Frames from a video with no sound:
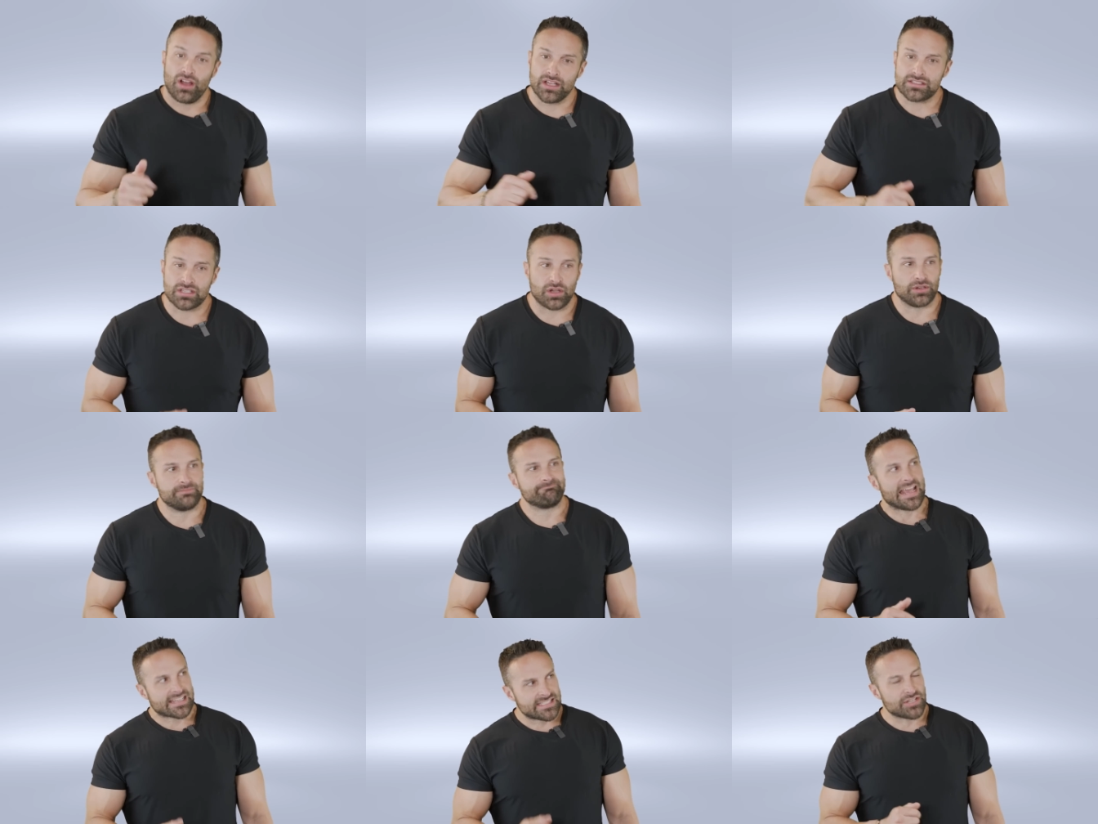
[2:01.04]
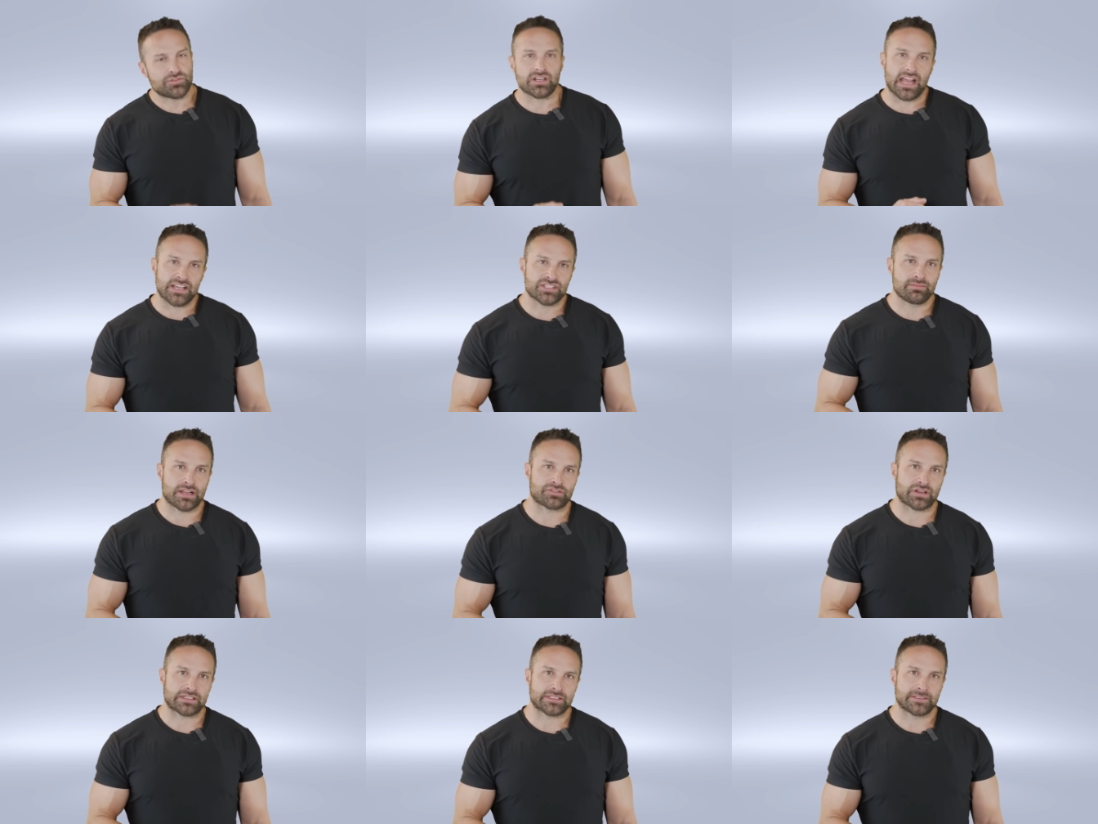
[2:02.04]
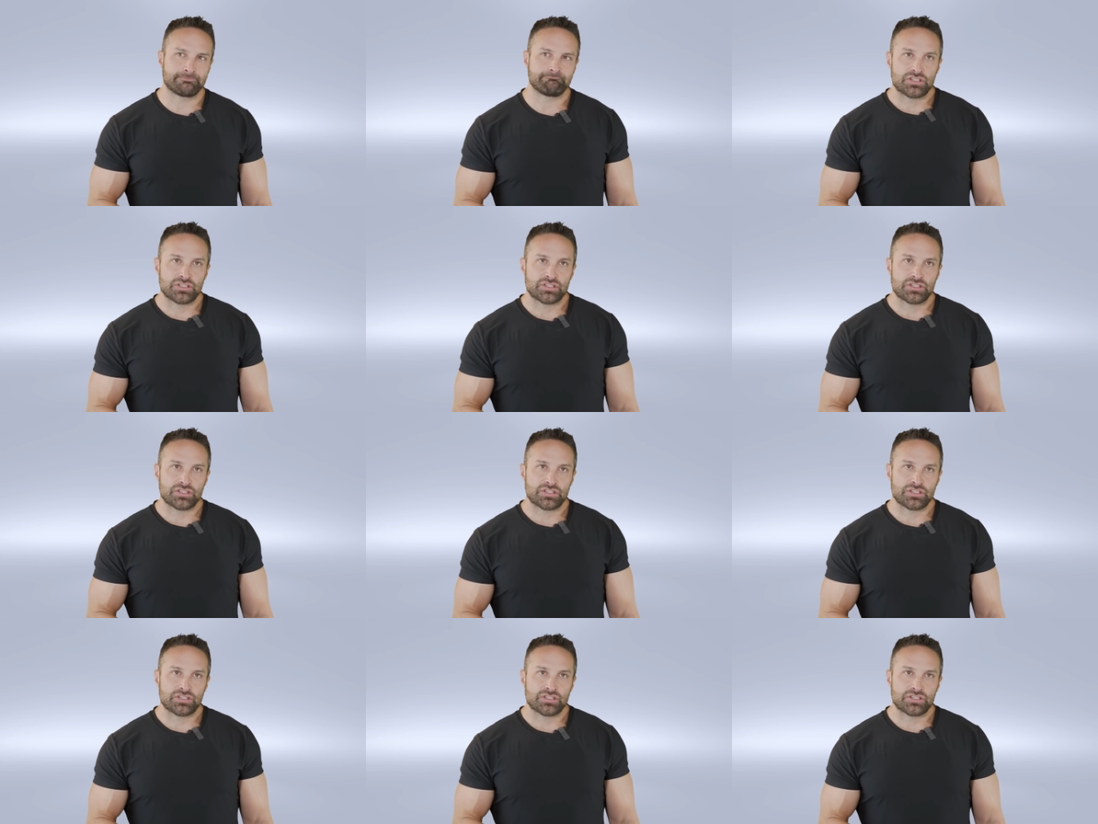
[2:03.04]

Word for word: Also, eccentric isometrics.